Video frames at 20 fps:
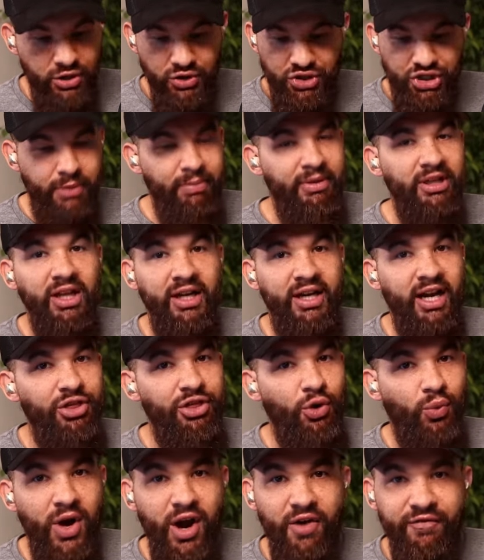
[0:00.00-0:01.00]
You shouldn't be looking in
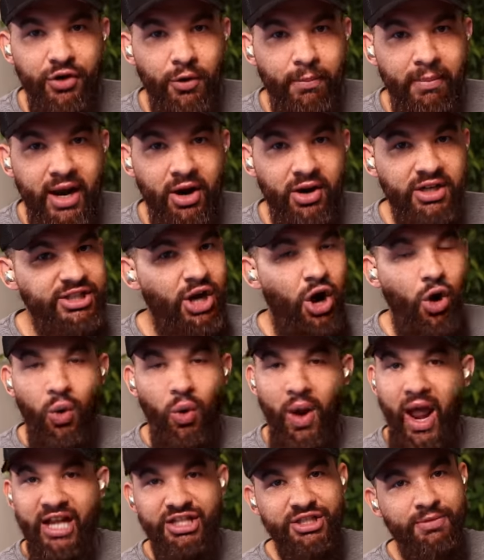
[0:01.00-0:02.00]
the rearview mirror. It's a whole
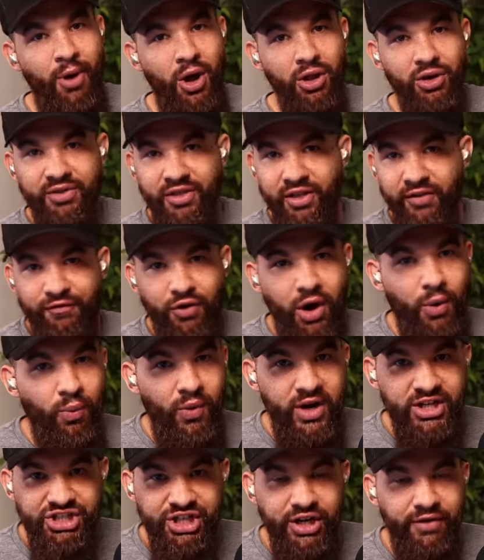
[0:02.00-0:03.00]
lot smaller than the front
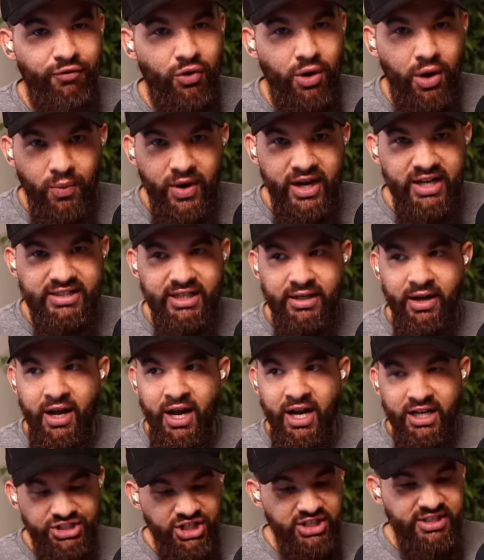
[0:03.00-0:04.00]
windshield for a reason.
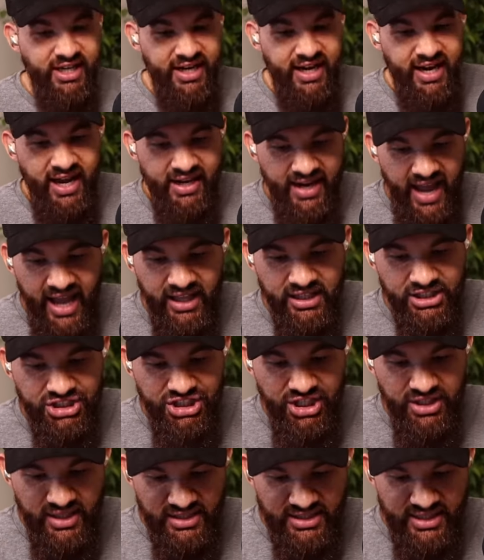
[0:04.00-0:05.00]
Just an
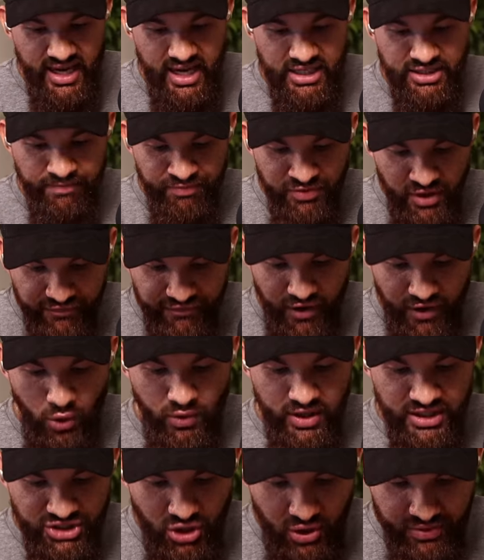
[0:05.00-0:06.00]
analogy that says,
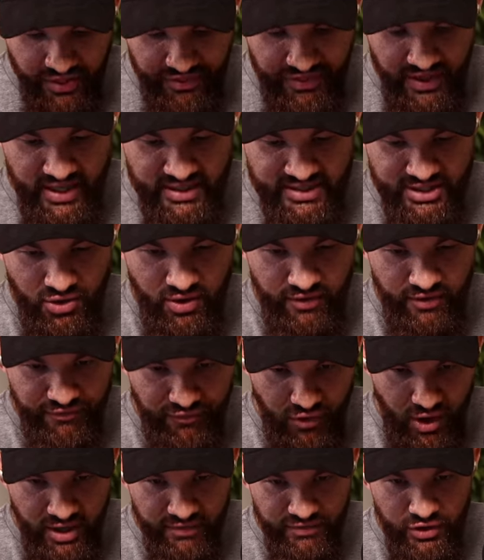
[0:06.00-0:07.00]
focus on the things that are in
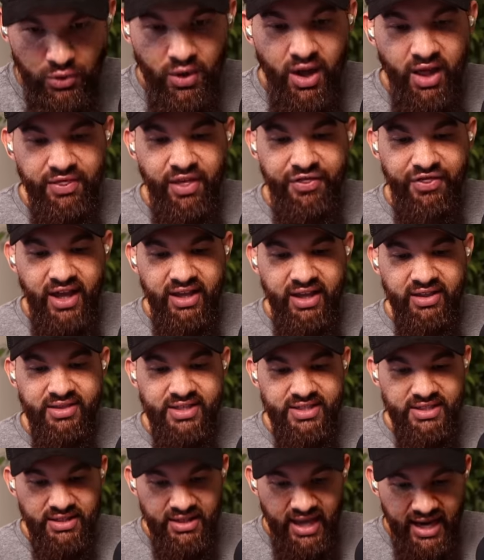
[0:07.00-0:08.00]
front of you, the
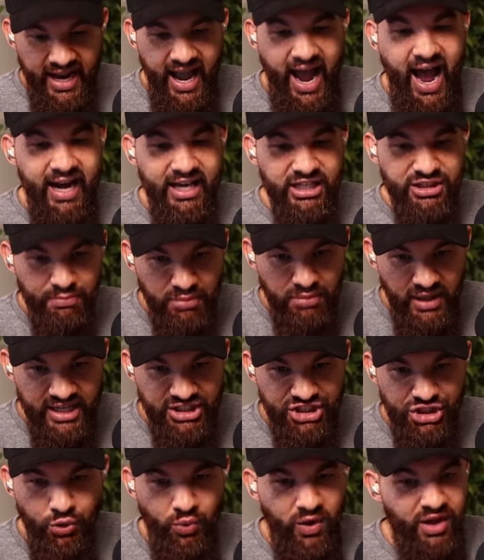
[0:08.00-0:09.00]
things that God has
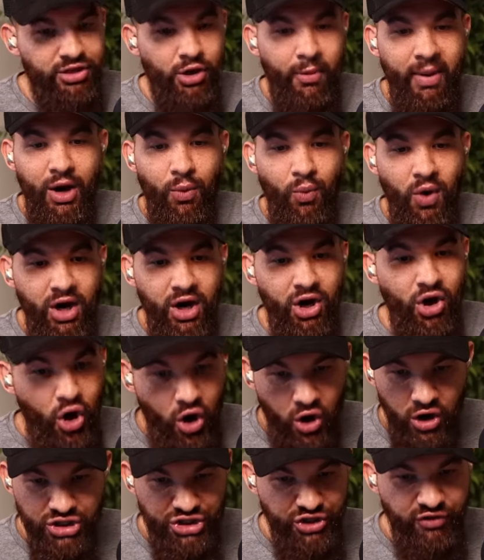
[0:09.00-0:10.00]
blessed you with, no matter what
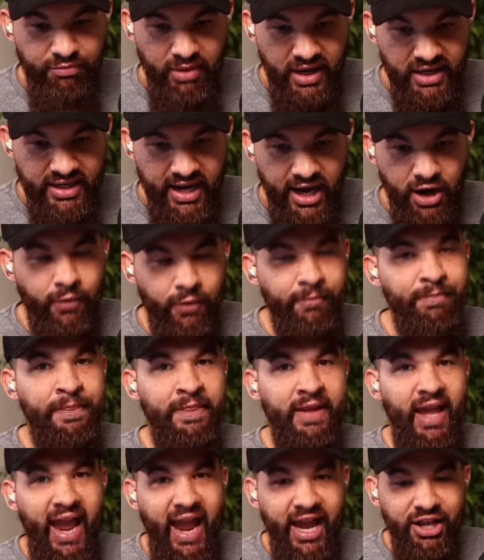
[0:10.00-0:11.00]
cards you've been dealt.
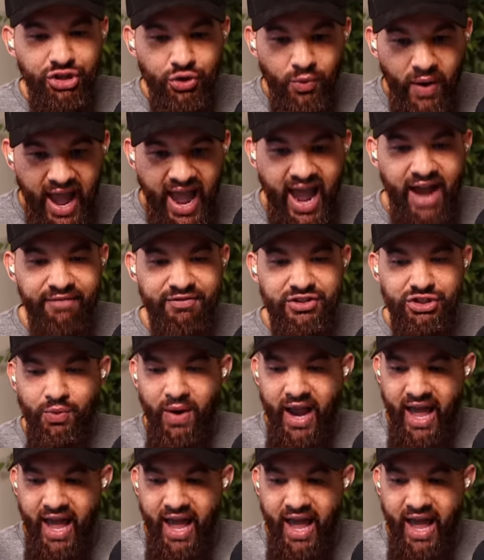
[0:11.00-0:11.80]
And you have to